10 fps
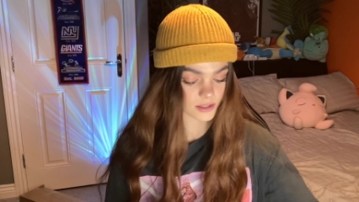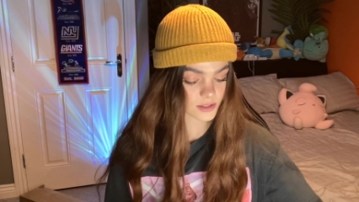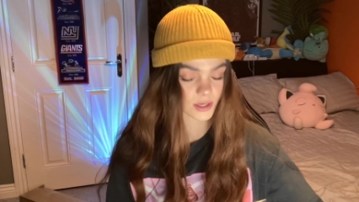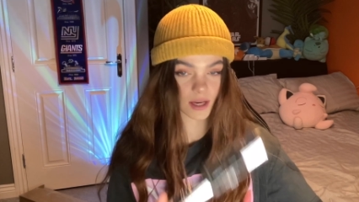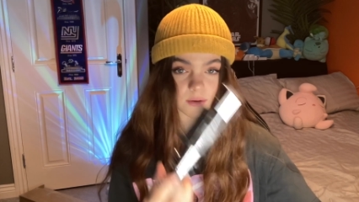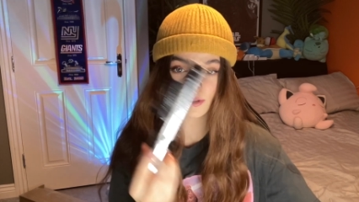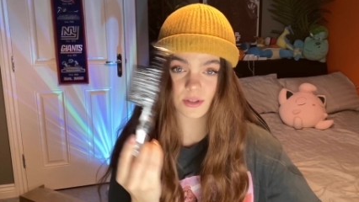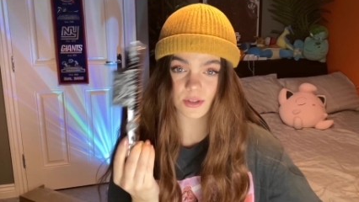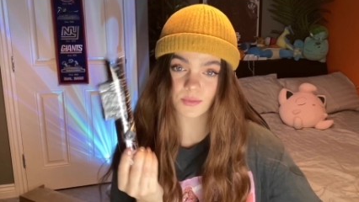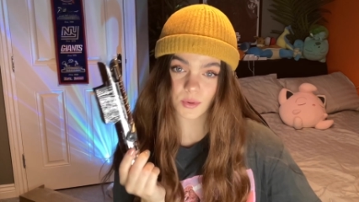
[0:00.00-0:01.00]
So here is the
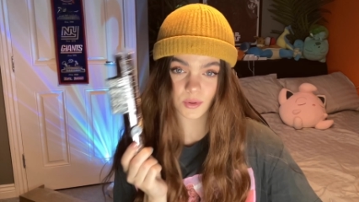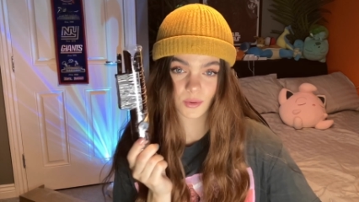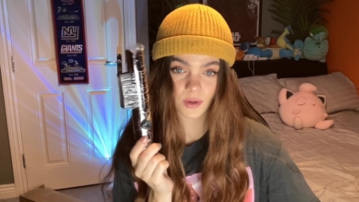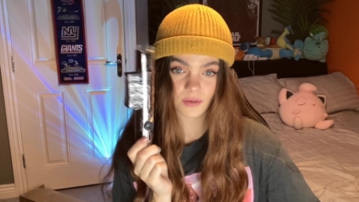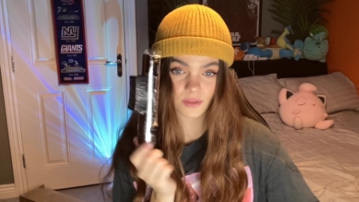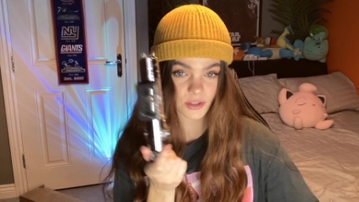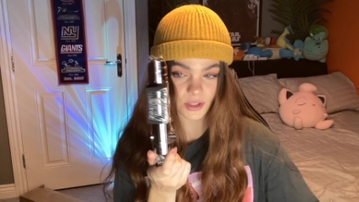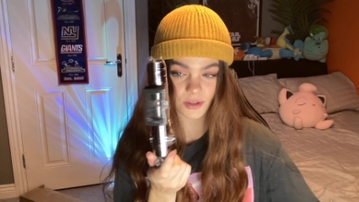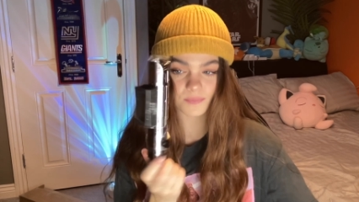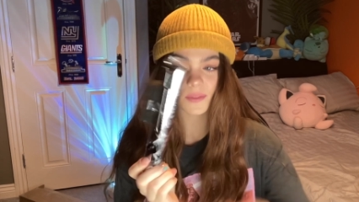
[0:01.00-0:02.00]
smaller one of the
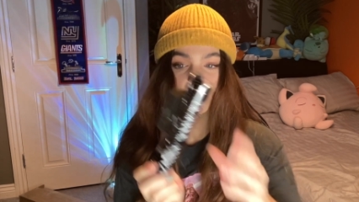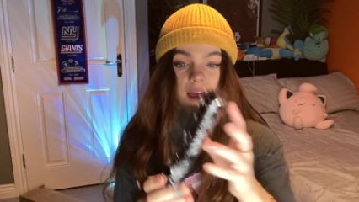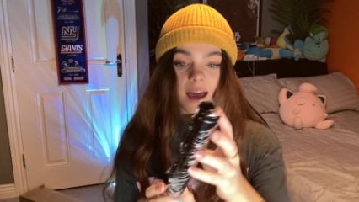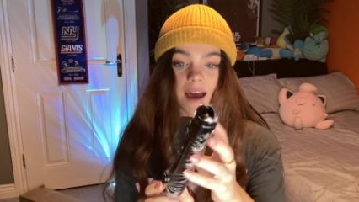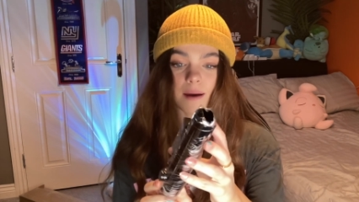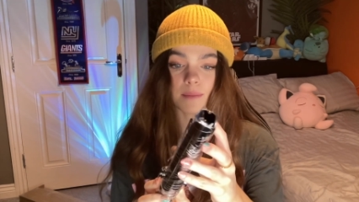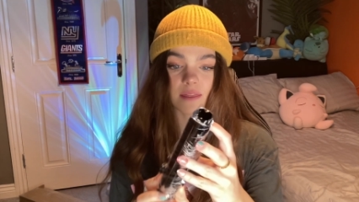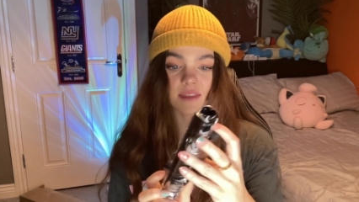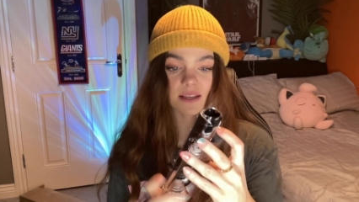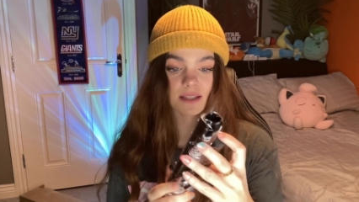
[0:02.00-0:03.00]
two. Um,
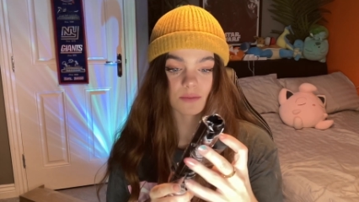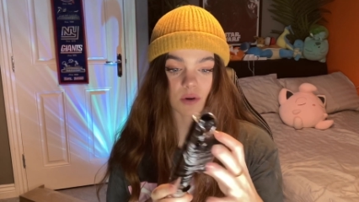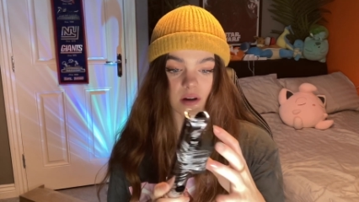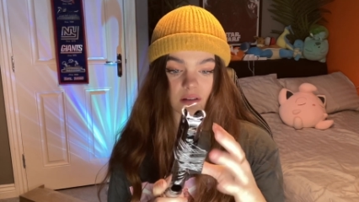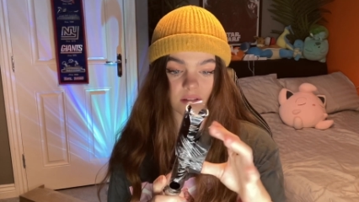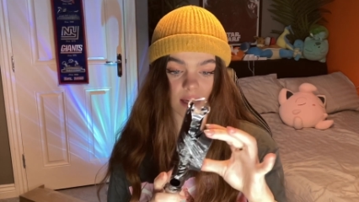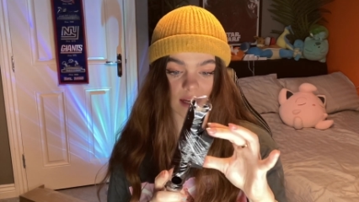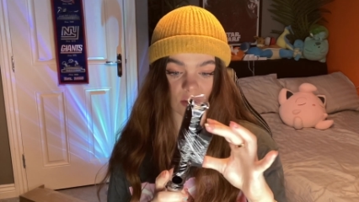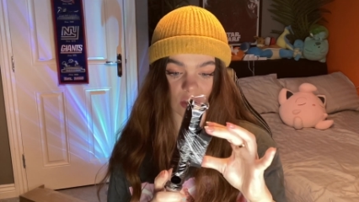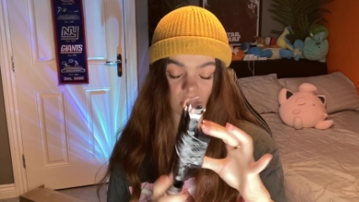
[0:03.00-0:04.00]
this one
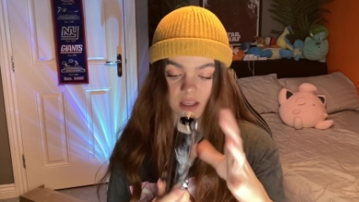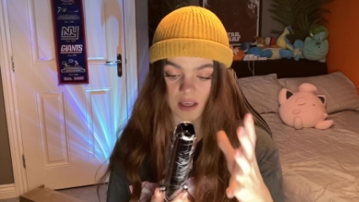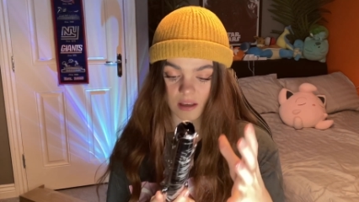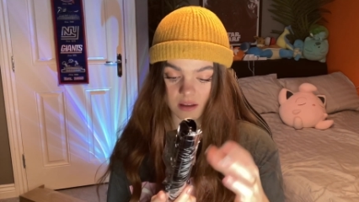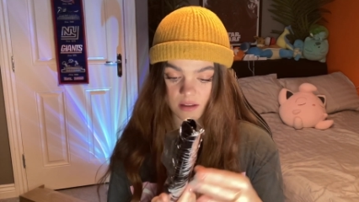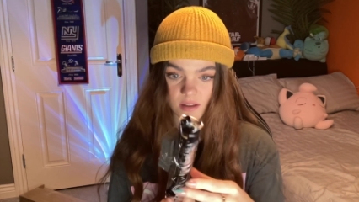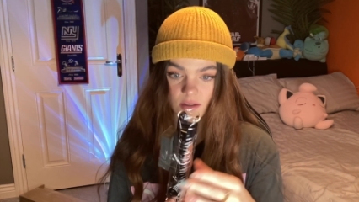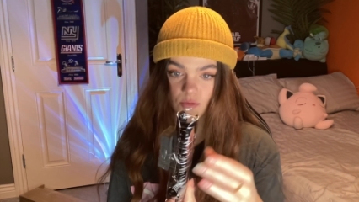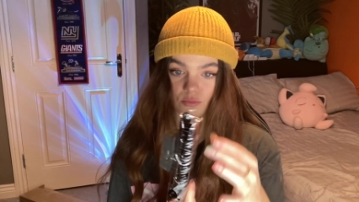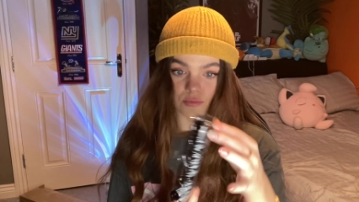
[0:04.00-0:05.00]
actually
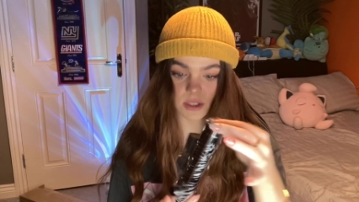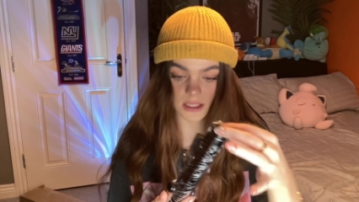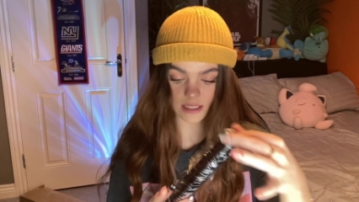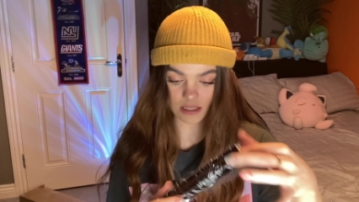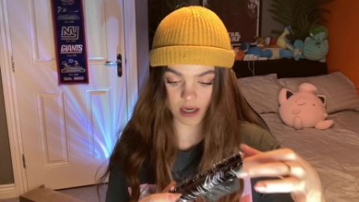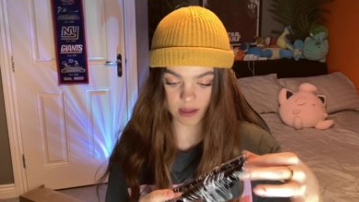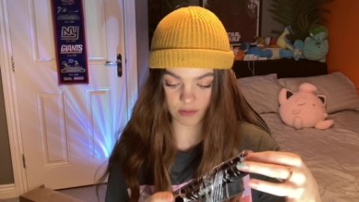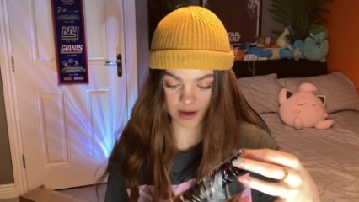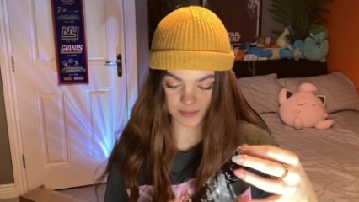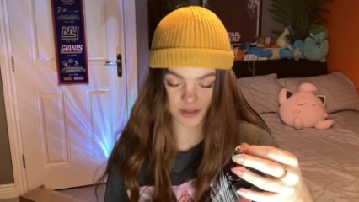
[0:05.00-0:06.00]
is really tightly
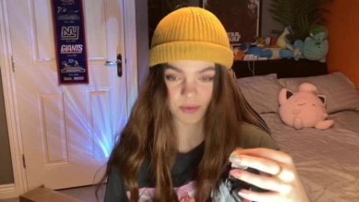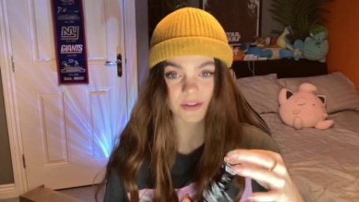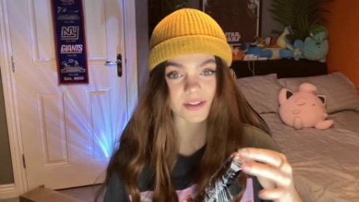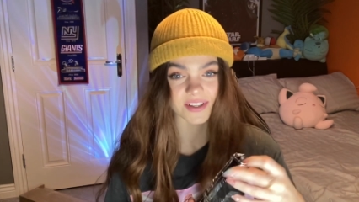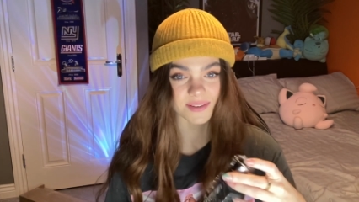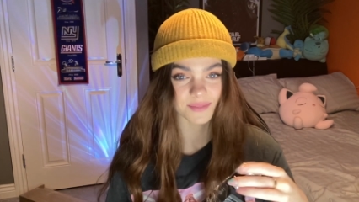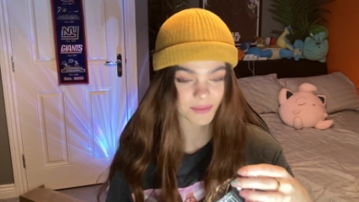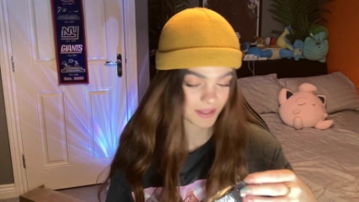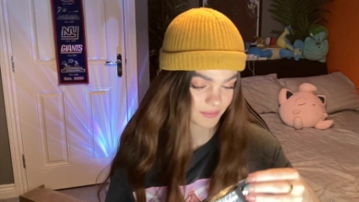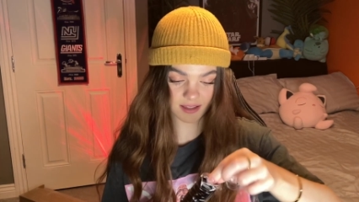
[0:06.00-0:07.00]
wrapped, so we're just going to unwrap that.